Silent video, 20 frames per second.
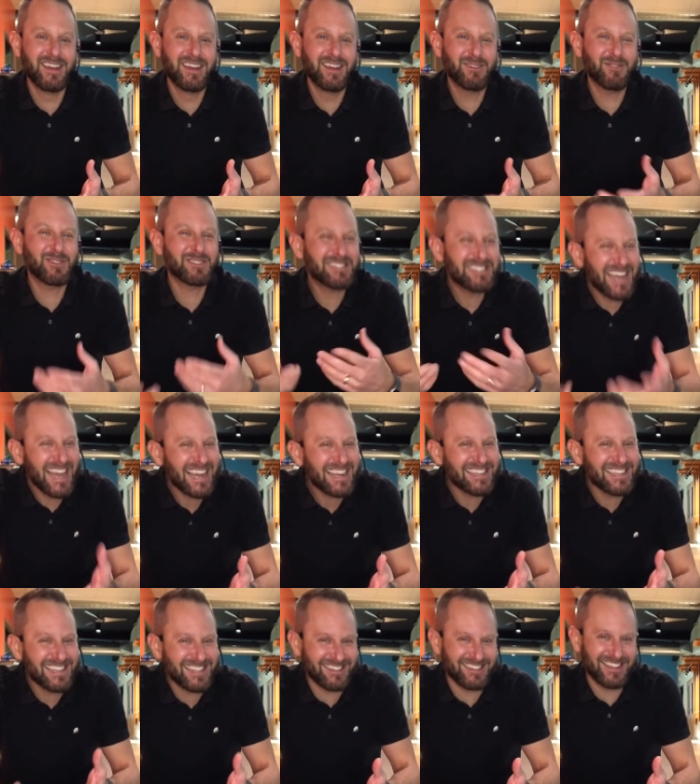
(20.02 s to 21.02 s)
well,
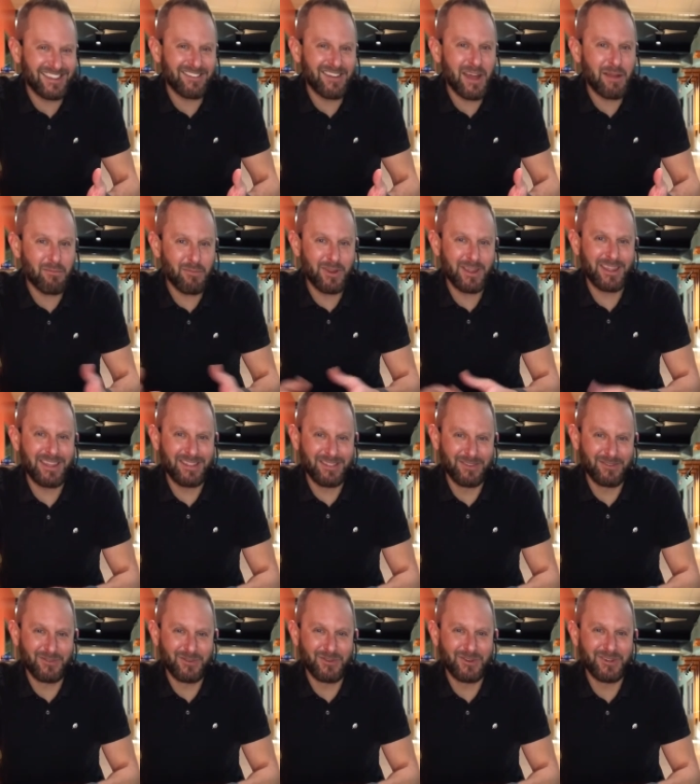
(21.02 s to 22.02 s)
technically you're not breaking the
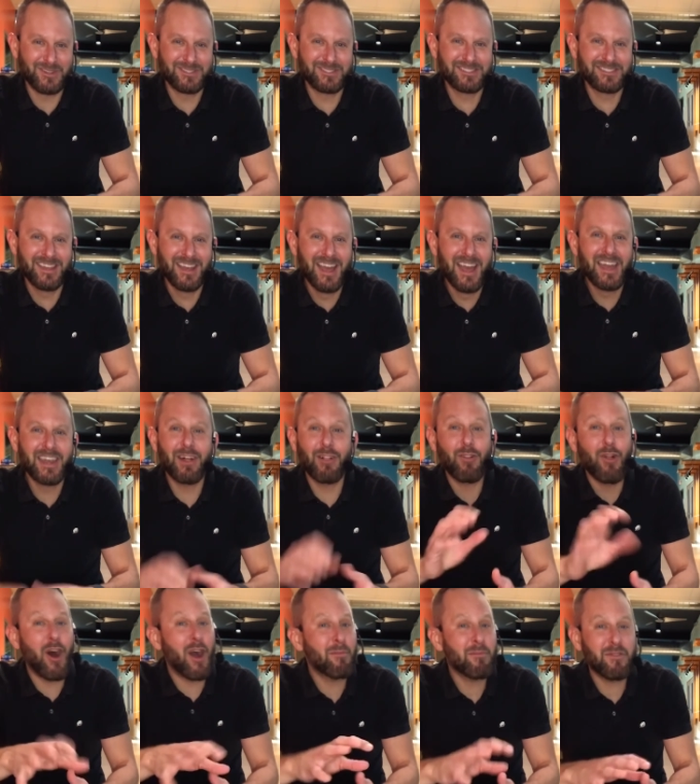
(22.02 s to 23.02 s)
rules. Now,
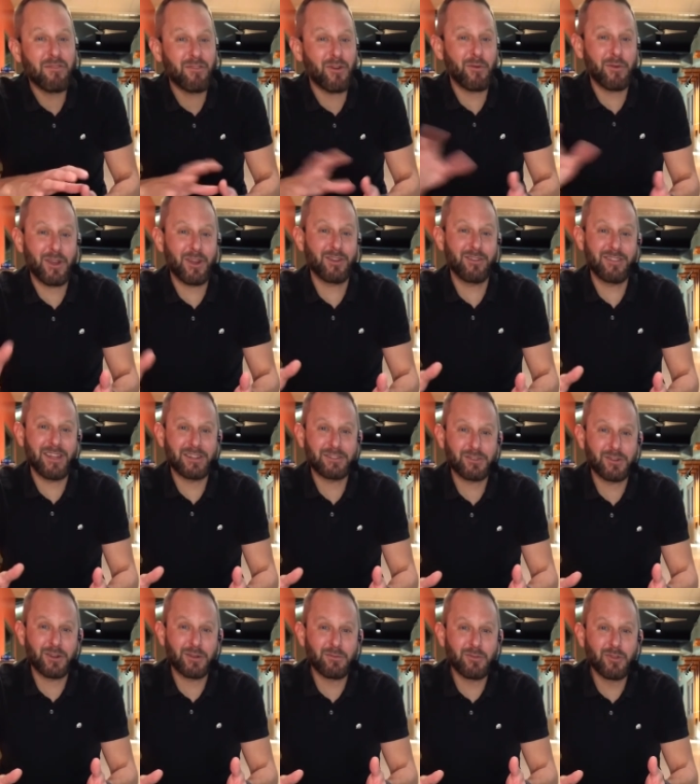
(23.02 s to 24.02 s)
long before we heard of that
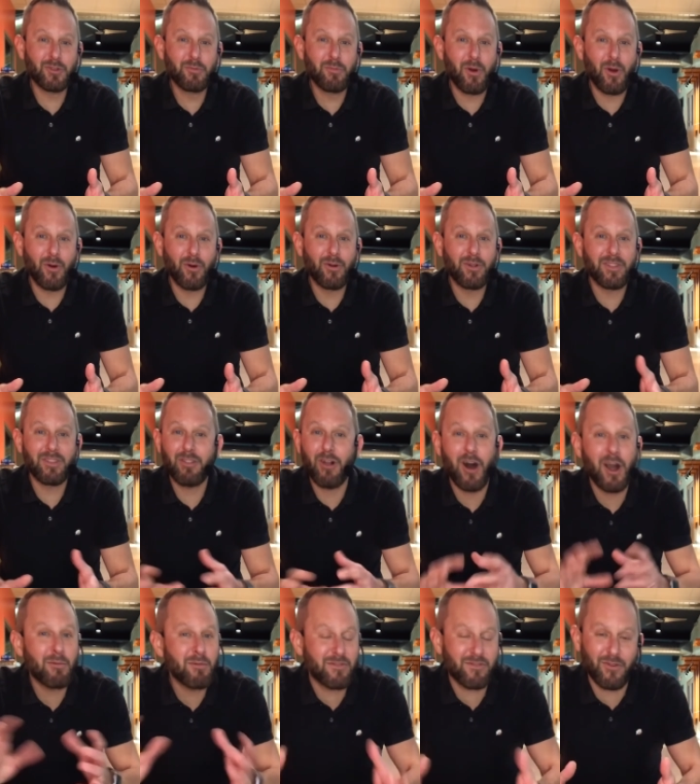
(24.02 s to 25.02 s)
term loophole, and
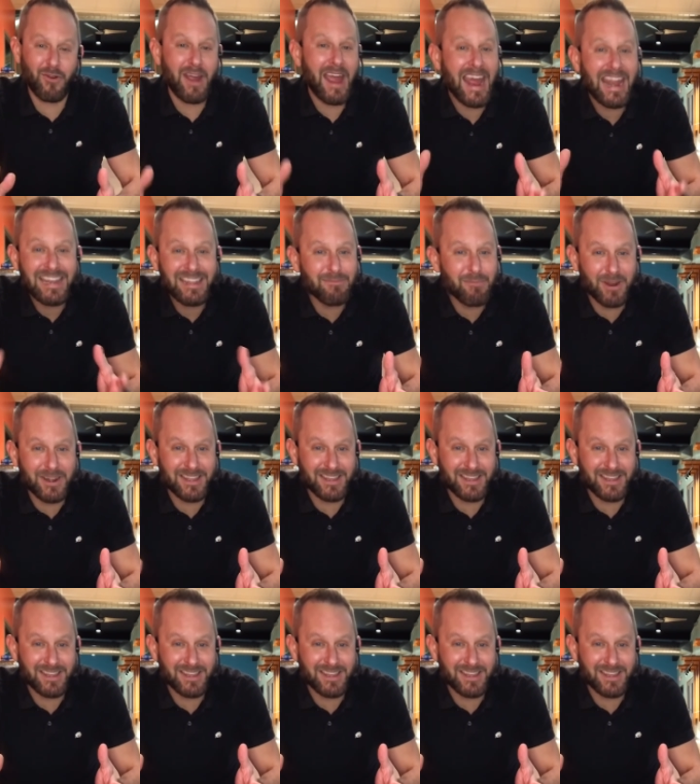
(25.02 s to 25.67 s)
long before anybody